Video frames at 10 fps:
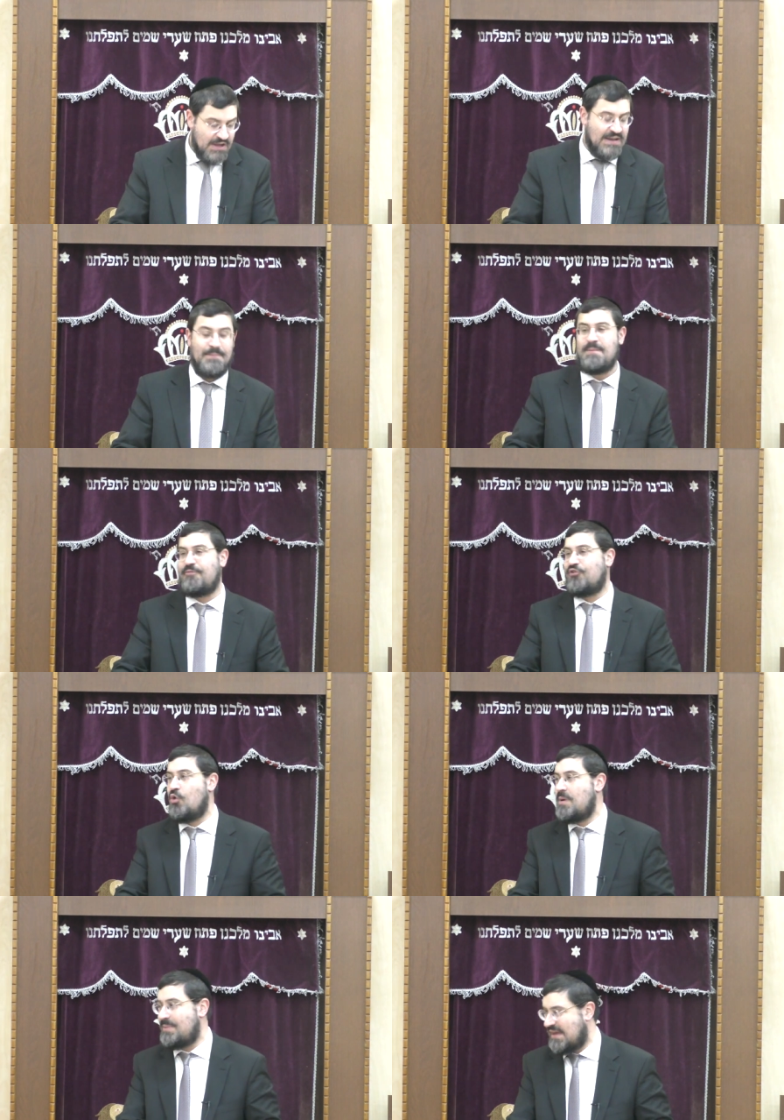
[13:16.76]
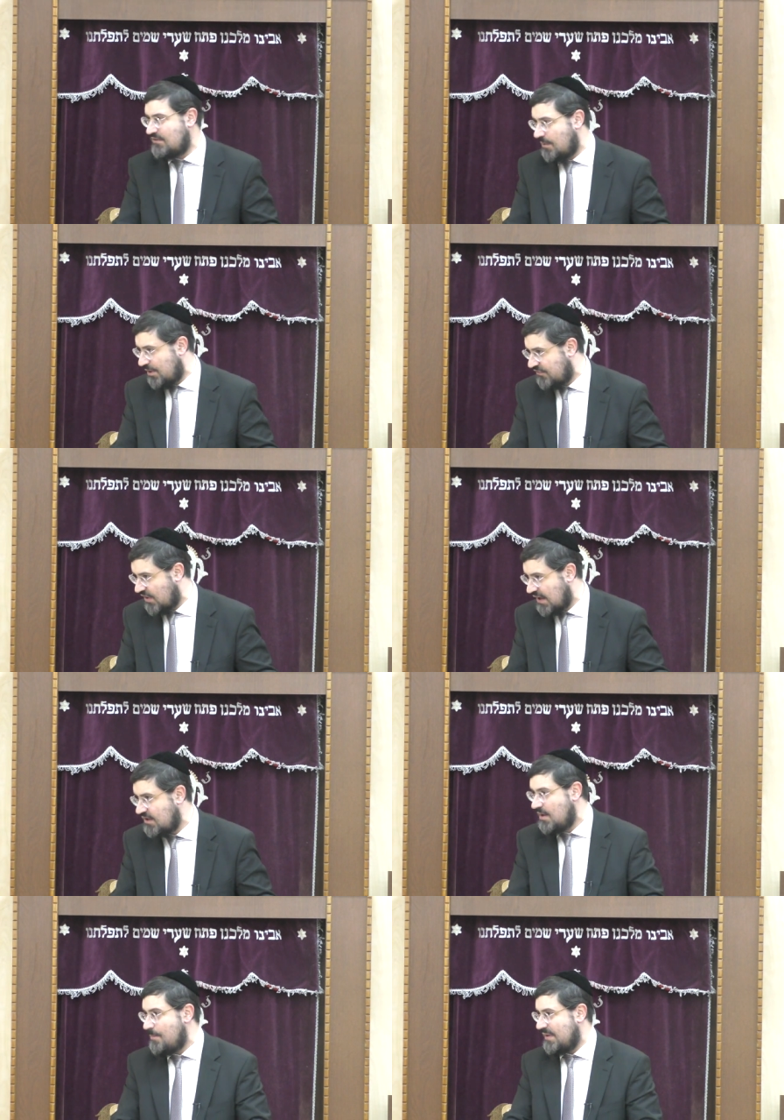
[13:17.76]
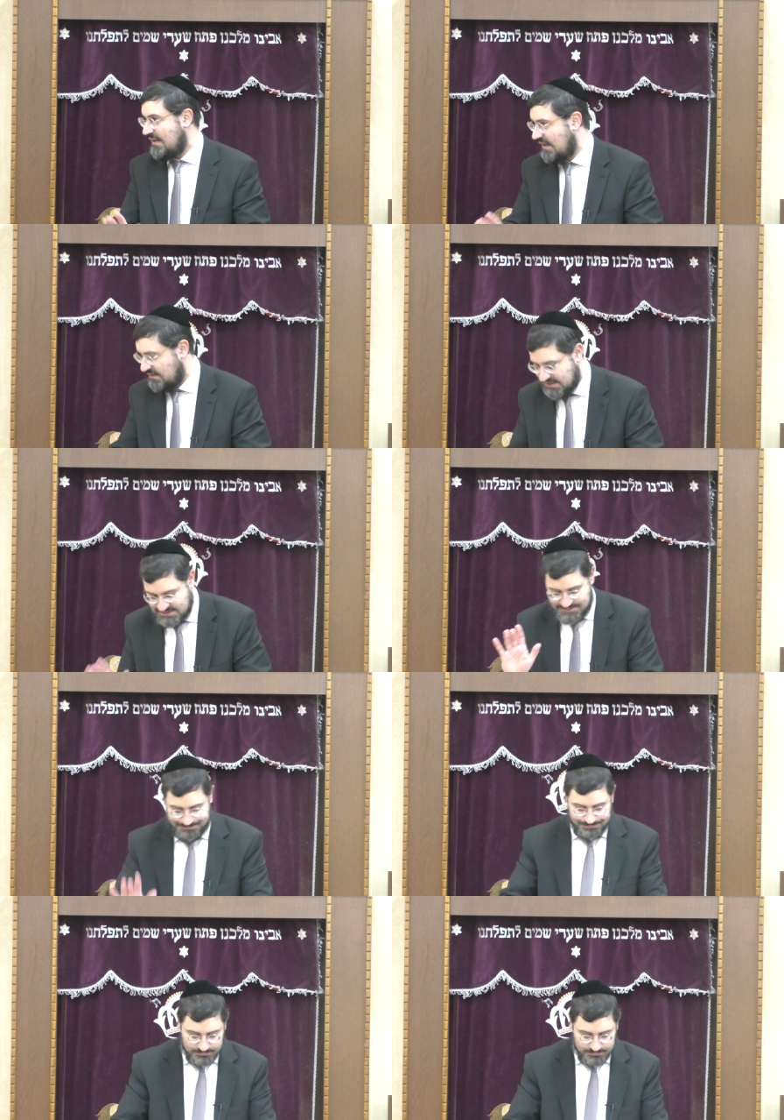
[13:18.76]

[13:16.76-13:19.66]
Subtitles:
Let me, before we begin, Rabbi Yisai, begin like this.